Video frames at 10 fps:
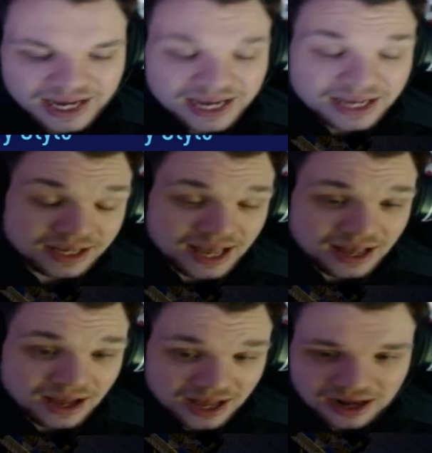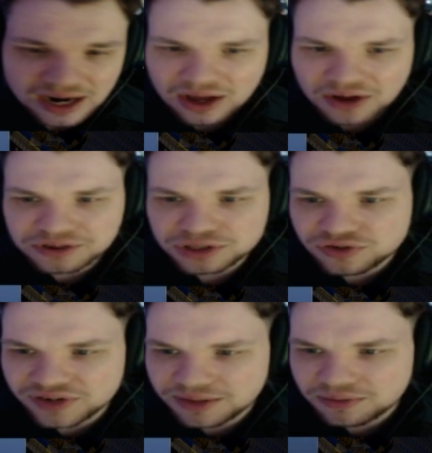in like on your
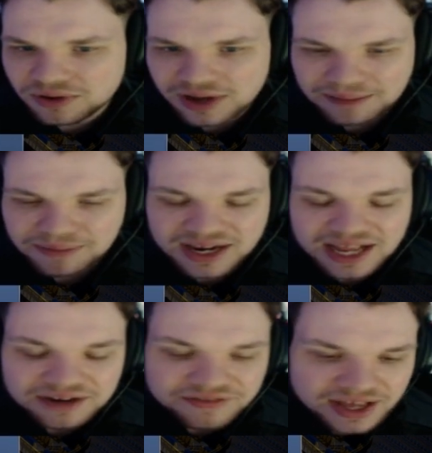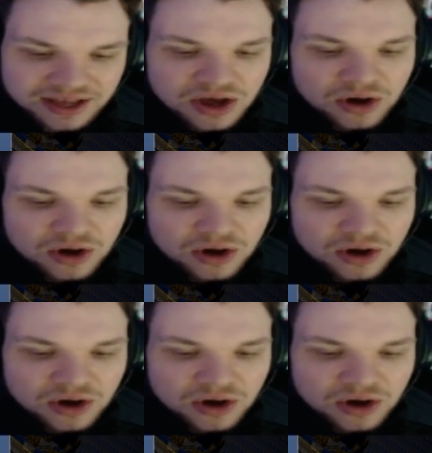screen by the end of it,